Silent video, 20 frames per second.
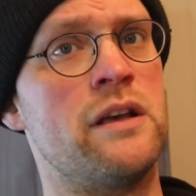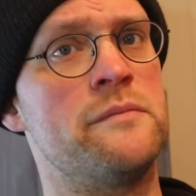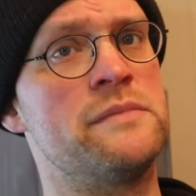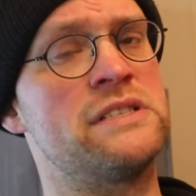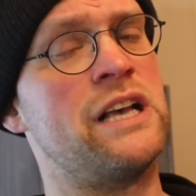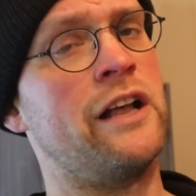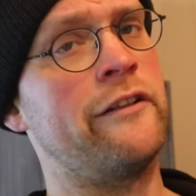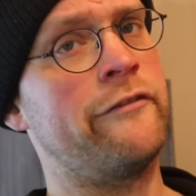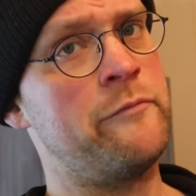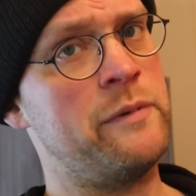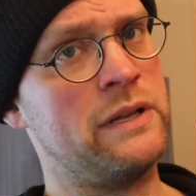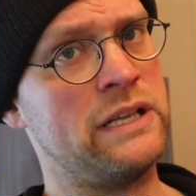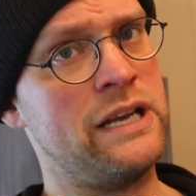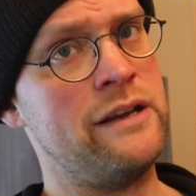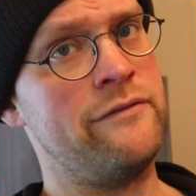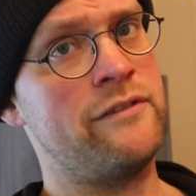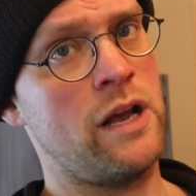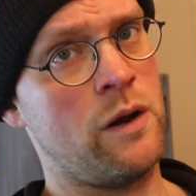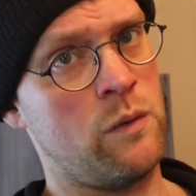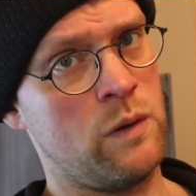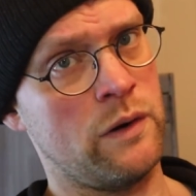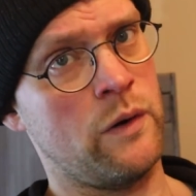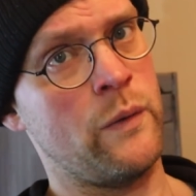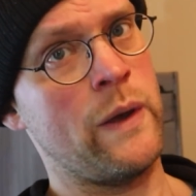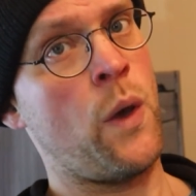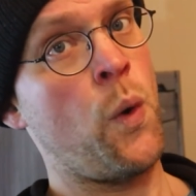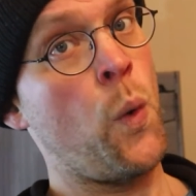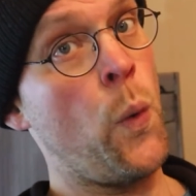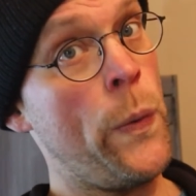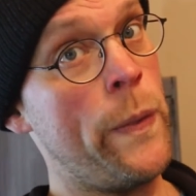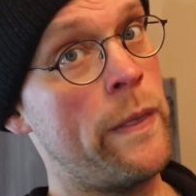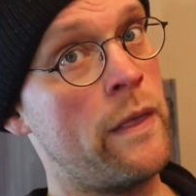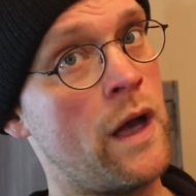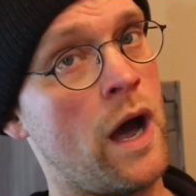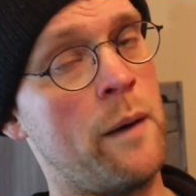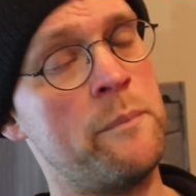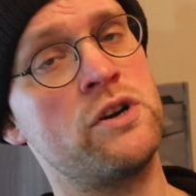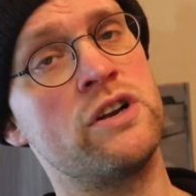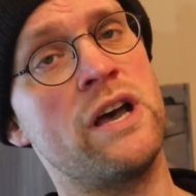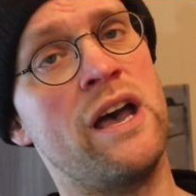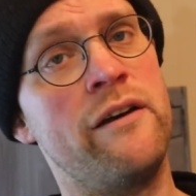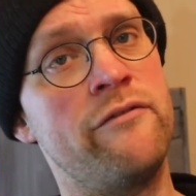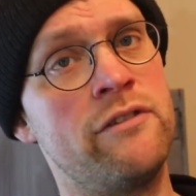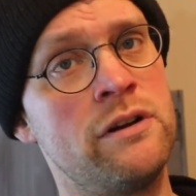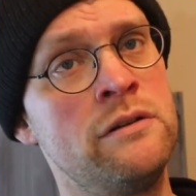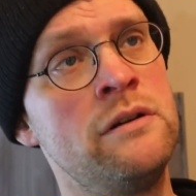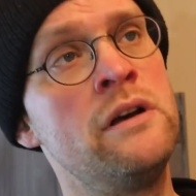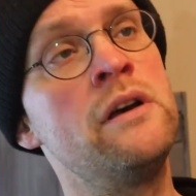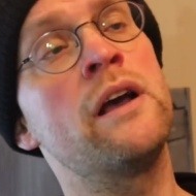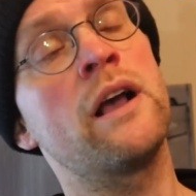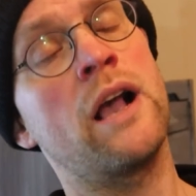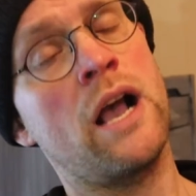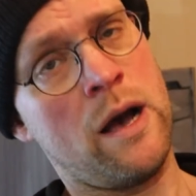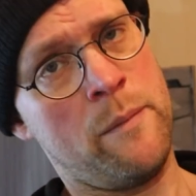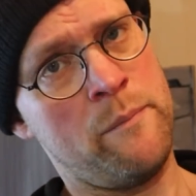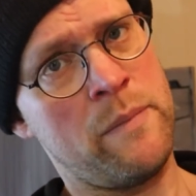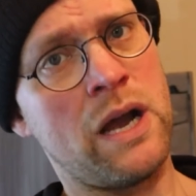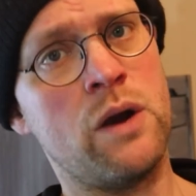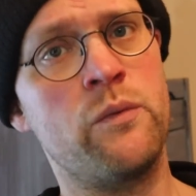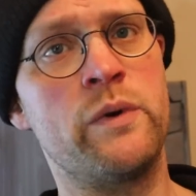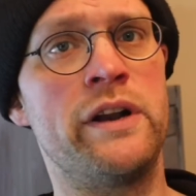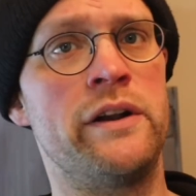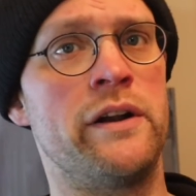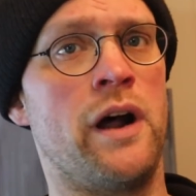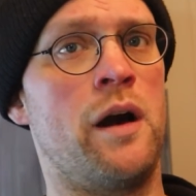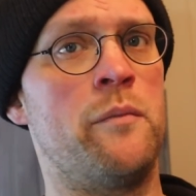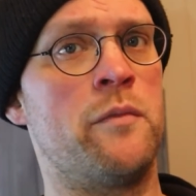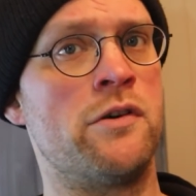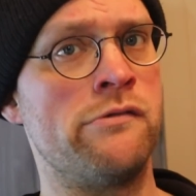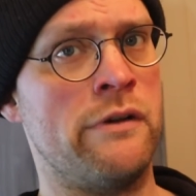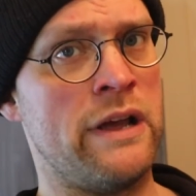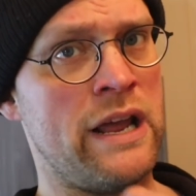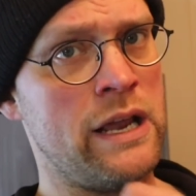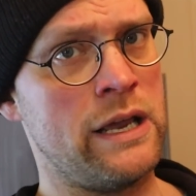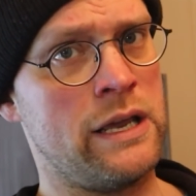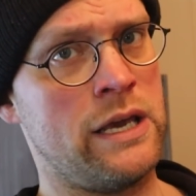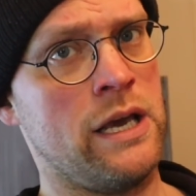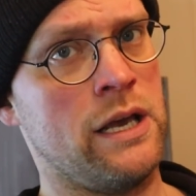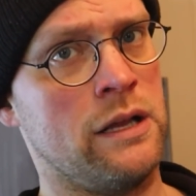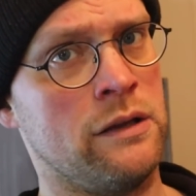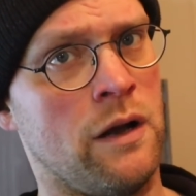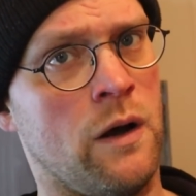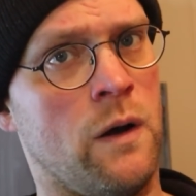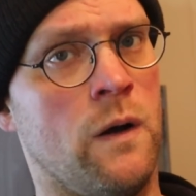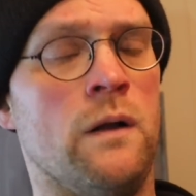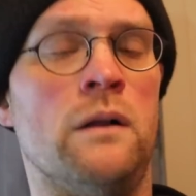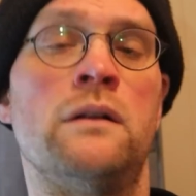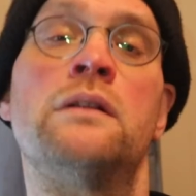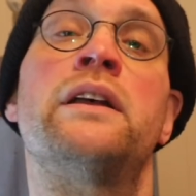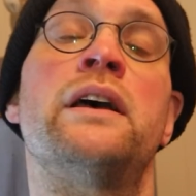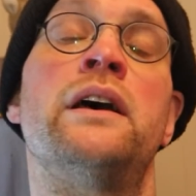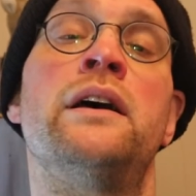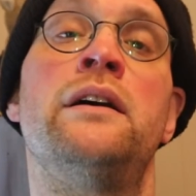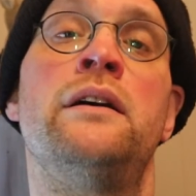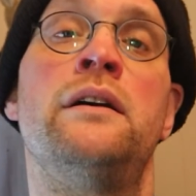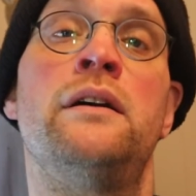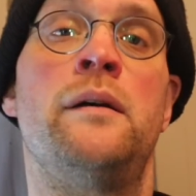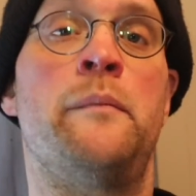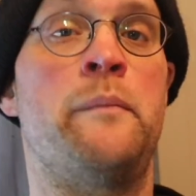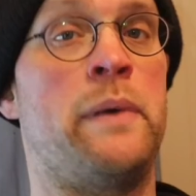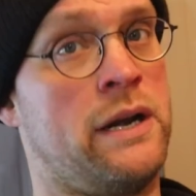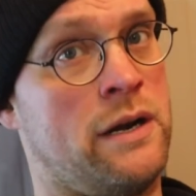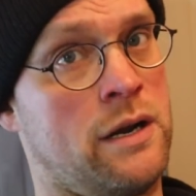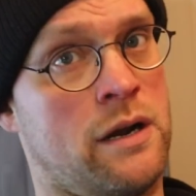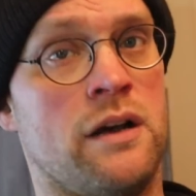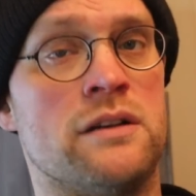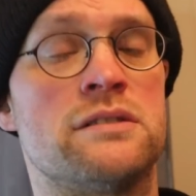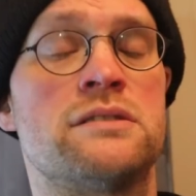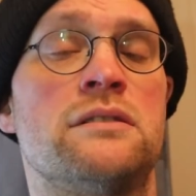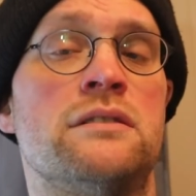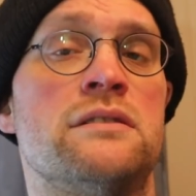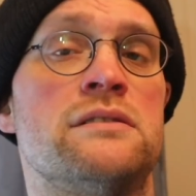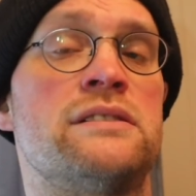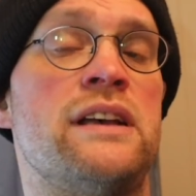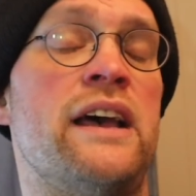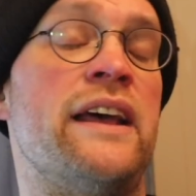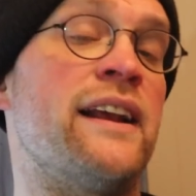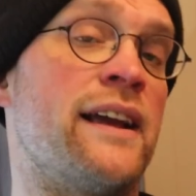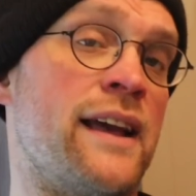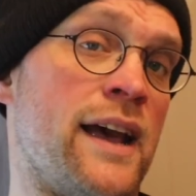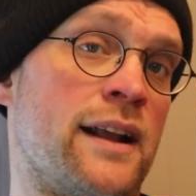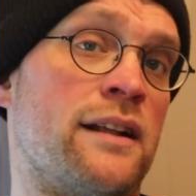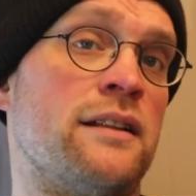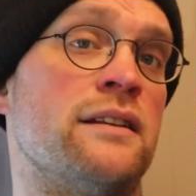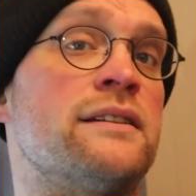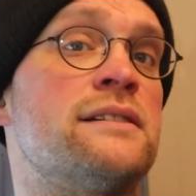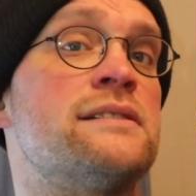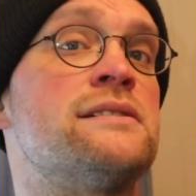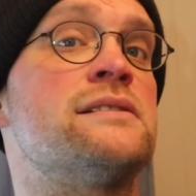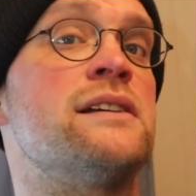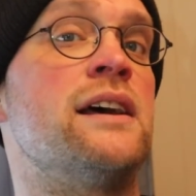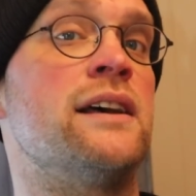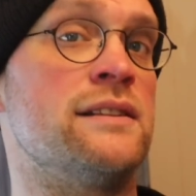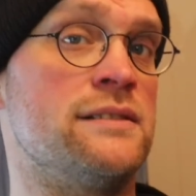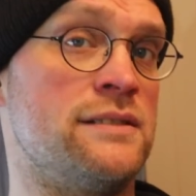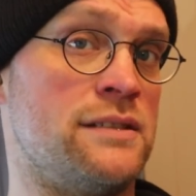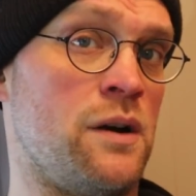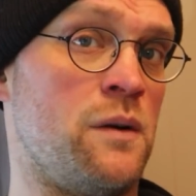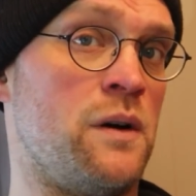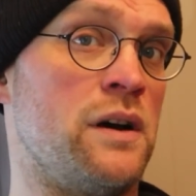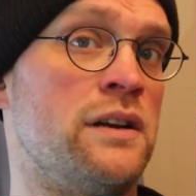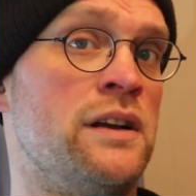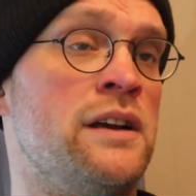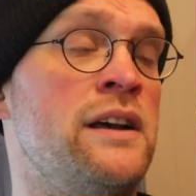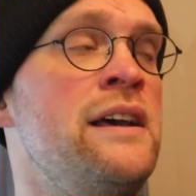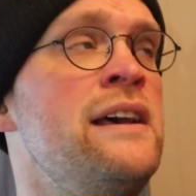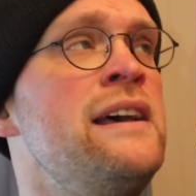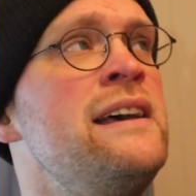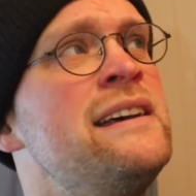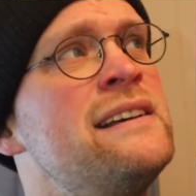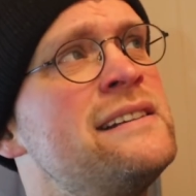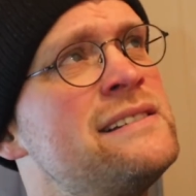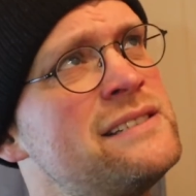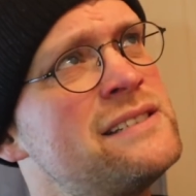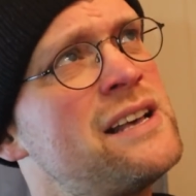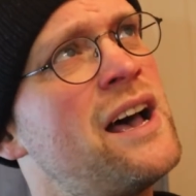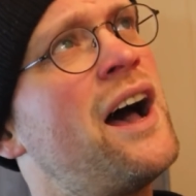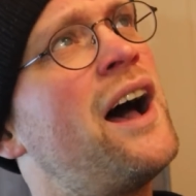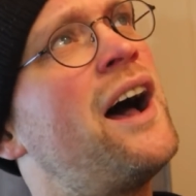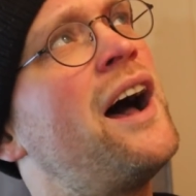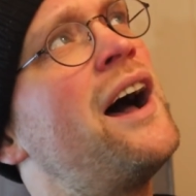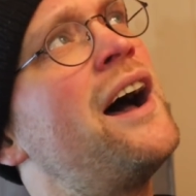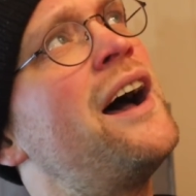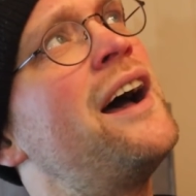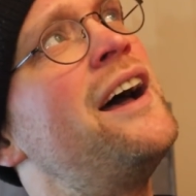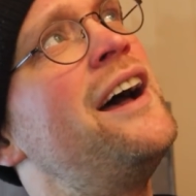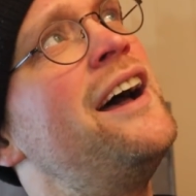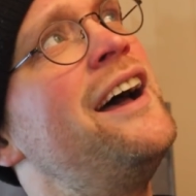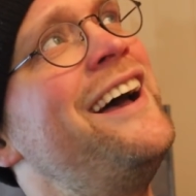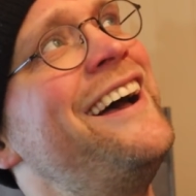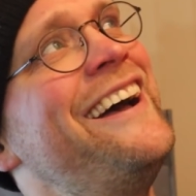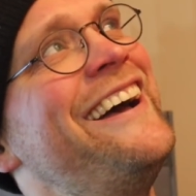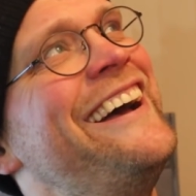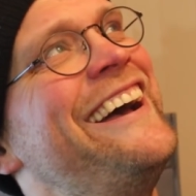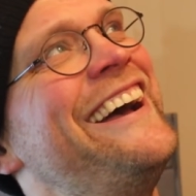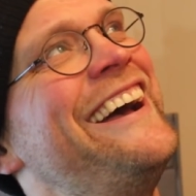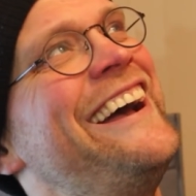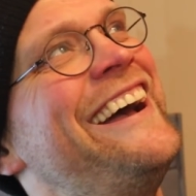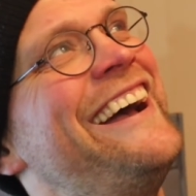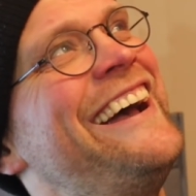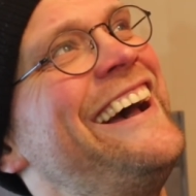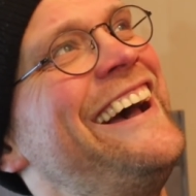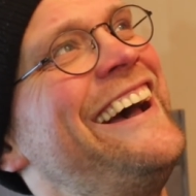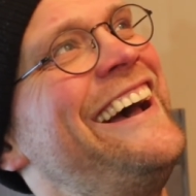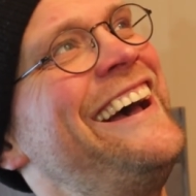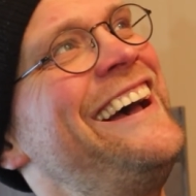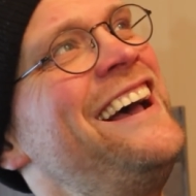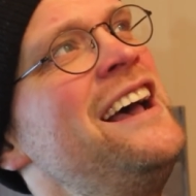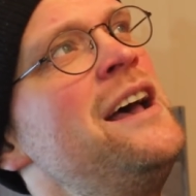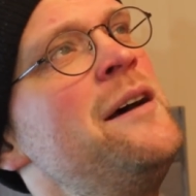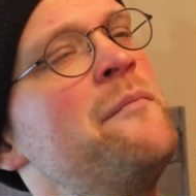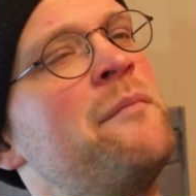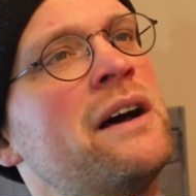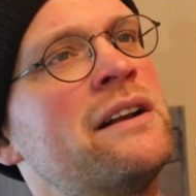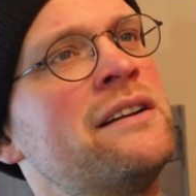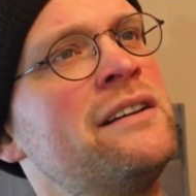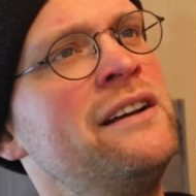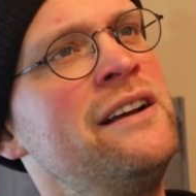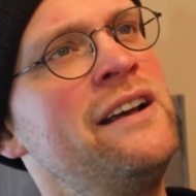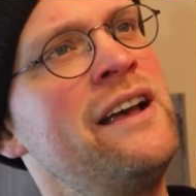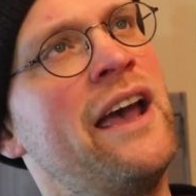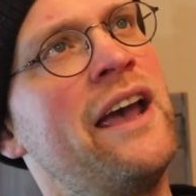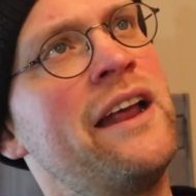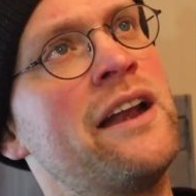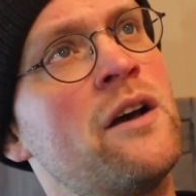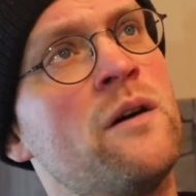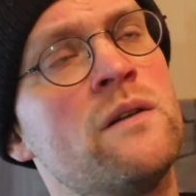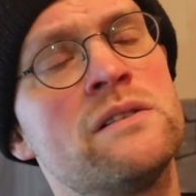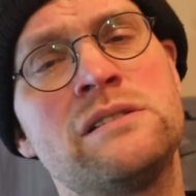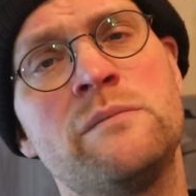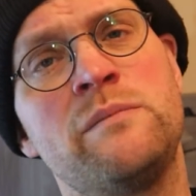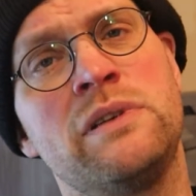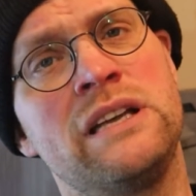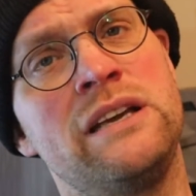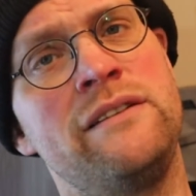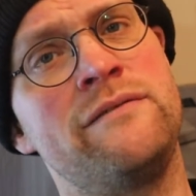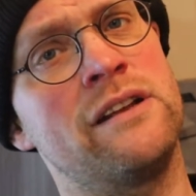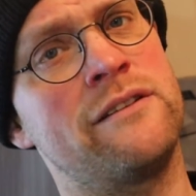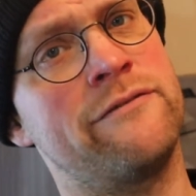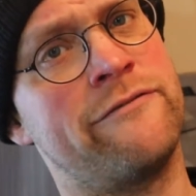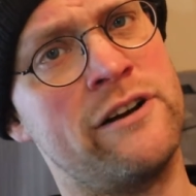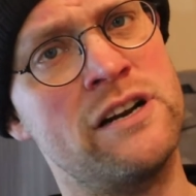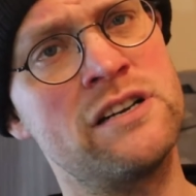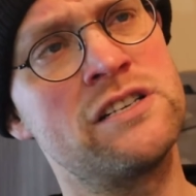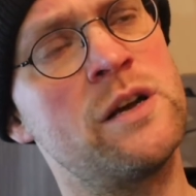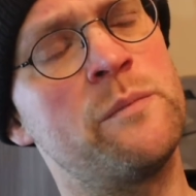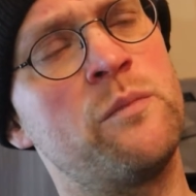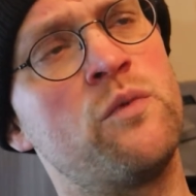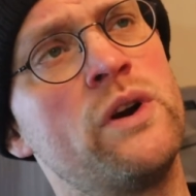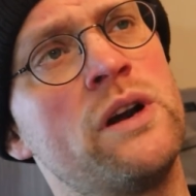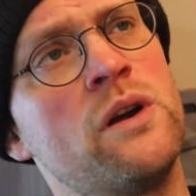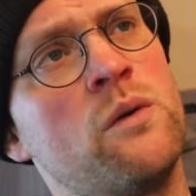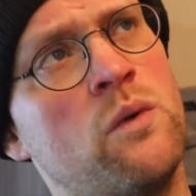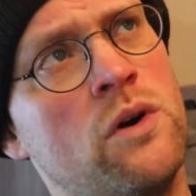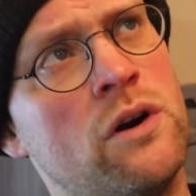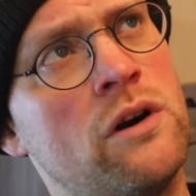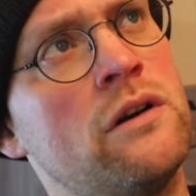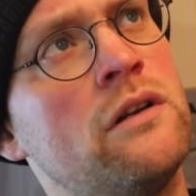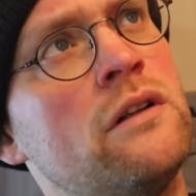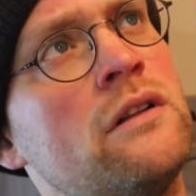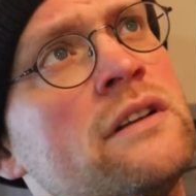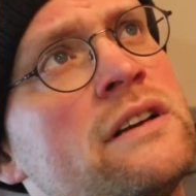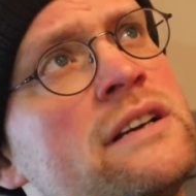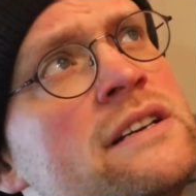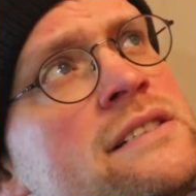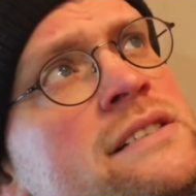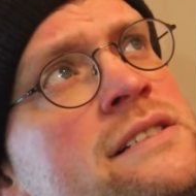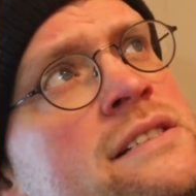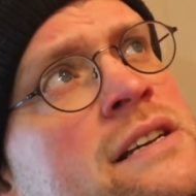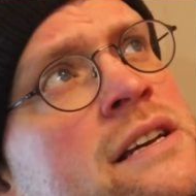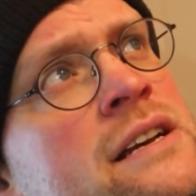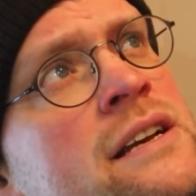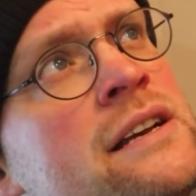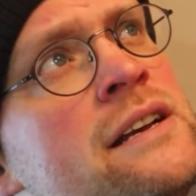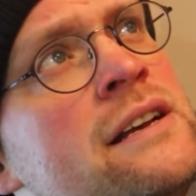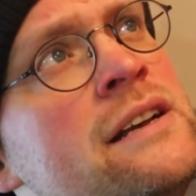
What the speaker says: themselves believe they will be up to heaven, come back with an armor, and kill all the Pentecostals and the Catholics and so on. So, and they also believe that friendship with the world is